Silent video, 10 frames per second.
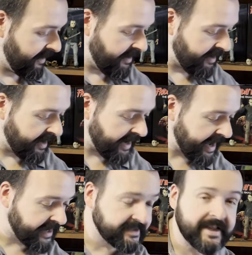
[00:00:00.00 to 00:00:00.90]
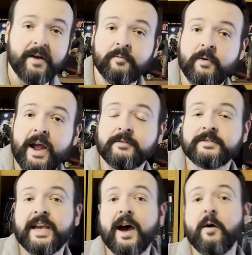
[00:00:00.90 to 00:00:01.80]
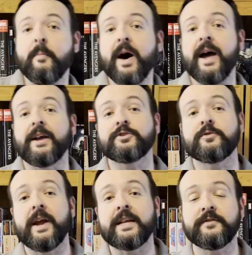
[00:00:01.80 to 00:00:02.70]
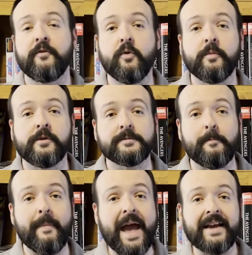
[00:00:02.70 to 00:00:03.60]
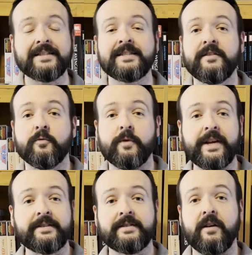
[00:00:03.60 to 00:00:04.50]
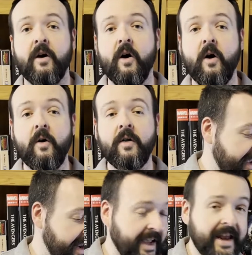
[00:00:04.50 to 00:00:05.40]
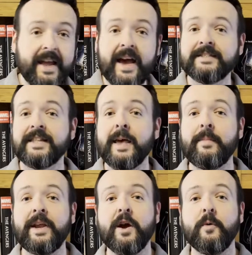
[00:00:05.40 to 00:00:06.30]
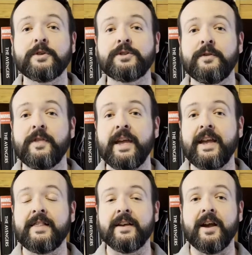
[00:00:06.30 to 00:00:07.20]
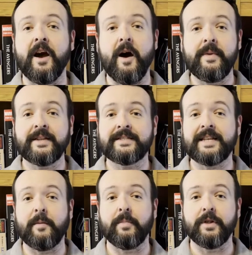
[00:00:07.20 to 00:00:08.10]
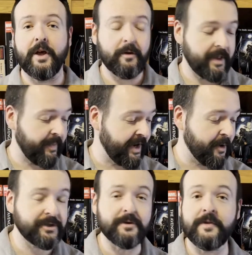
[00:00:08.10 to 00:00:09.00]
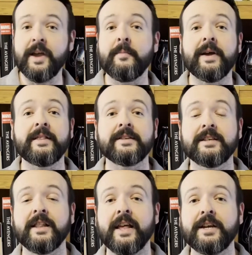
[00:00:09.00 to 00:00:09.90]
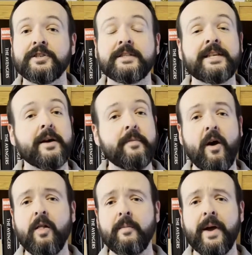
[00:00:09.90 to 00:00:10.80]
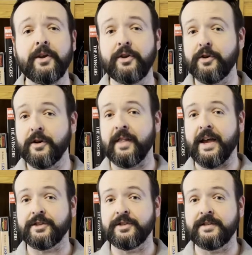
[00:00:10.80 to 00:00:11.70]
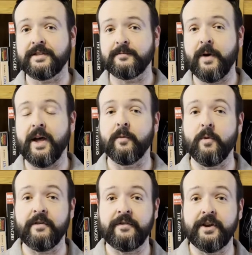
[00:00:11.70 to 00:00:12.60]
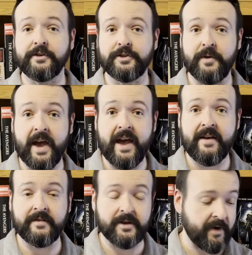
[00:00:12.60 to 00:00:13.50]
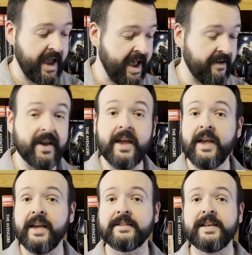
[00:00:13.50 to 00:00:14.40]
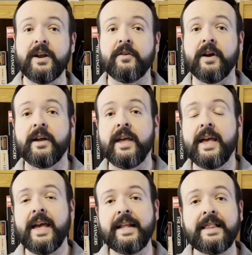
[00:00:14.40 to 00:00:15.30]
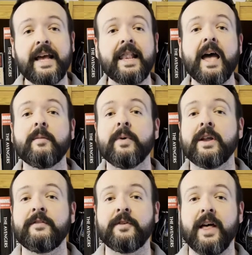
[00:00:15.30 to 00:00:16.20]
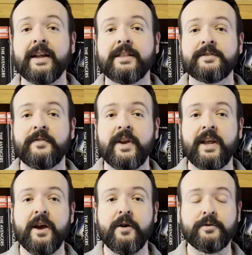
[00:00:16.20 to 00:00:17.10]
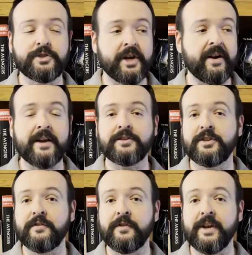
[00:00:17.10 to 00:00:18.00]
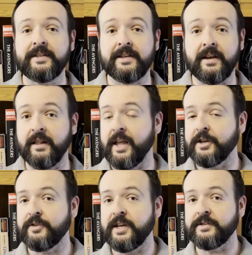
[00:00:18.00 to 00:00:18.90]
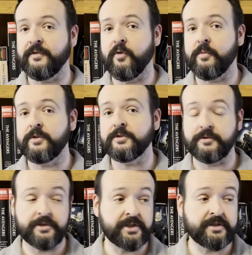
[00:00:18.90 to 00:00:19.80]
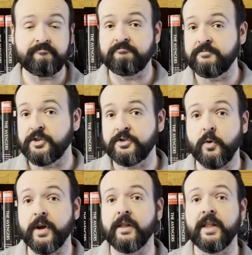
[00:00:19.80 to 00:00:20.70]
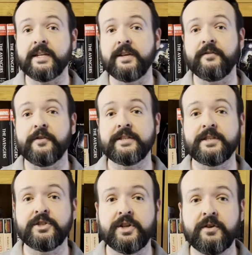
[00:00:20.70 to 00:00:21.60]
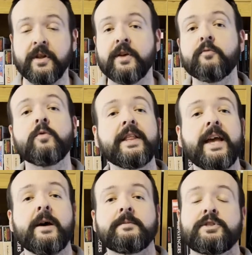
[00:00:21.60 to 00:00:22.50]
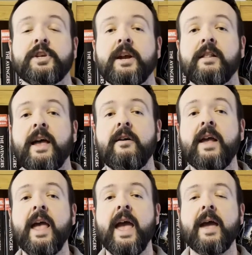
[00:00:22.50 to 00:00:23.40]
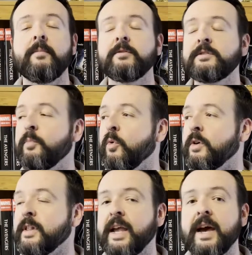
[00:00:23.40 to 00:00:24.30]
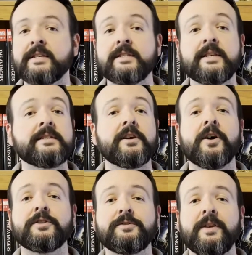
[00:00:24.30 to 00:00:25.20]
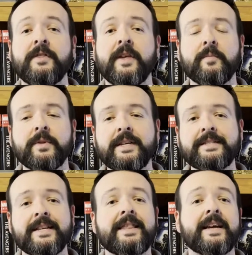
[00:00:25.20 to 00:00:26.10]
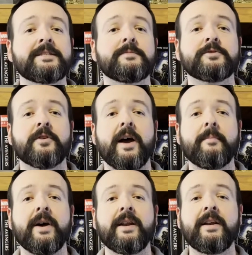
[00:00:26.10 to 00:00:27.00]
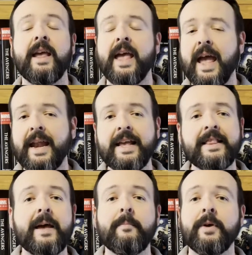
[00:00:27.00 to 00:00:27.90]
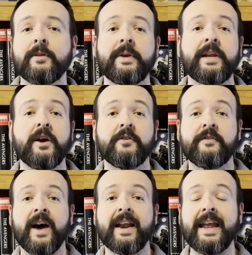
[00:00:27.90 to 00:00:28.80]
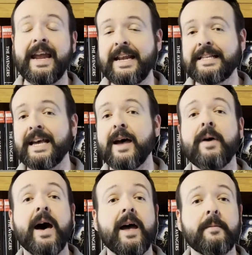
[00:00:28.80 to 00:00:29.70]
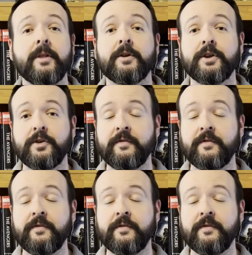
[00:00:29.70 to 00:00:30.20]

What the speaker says: Alright guys, that rounds out my Transformers massive recent haul. And again guys, let me know what you think in the comments down below. Let me know what you think about this collection. Tell me all about your collections as well and what figures you have, don't have, etc. Hit that like button if you like this video. Share it out to your friends that collect Transformers or just your toy collecting friends in general. It really helps the channel out. And most importantly guys, it doesn't cost you anything. Please hit that subscribe button and hit that bell to be notified anytime I upload a new